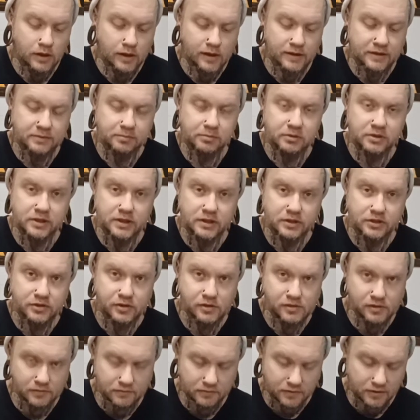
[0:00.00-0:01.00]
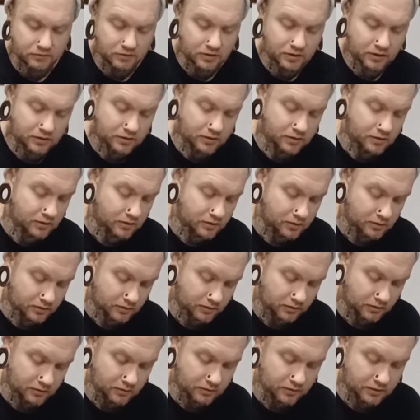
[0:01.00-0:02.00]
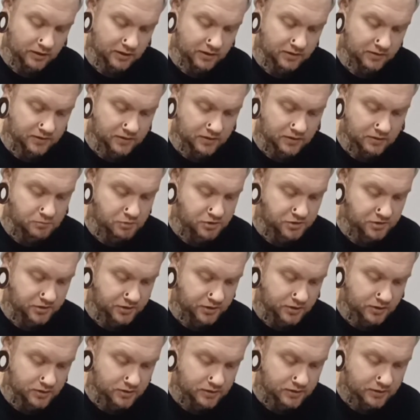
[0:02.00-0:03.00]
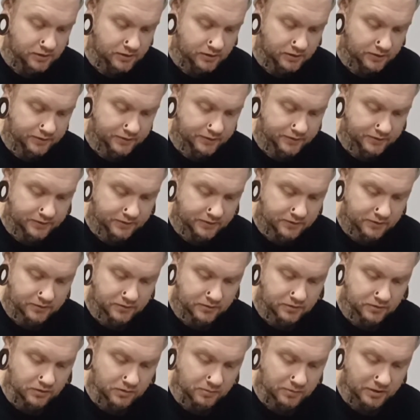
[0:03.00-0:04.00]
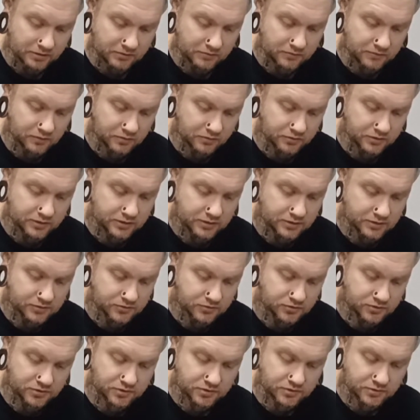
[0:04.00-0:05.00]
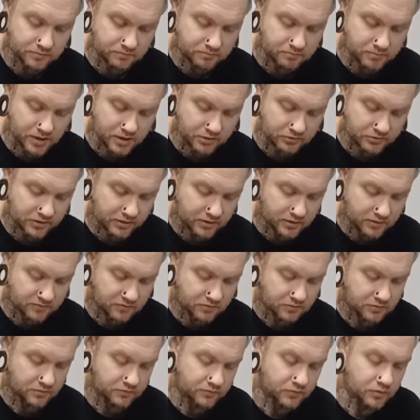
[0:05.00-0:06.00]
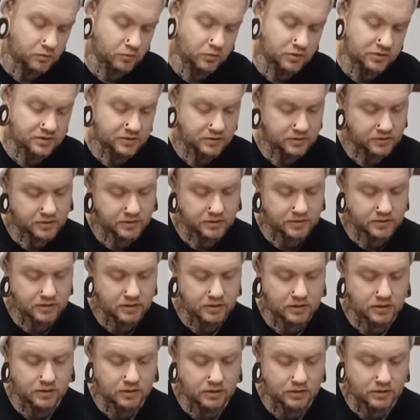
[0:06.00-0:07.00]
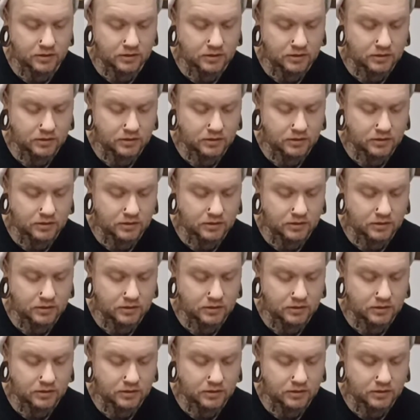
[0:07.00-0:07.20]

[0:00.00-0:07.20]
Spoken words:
Explanation of everything that the machine does. You know, voltage, battery level, what's on the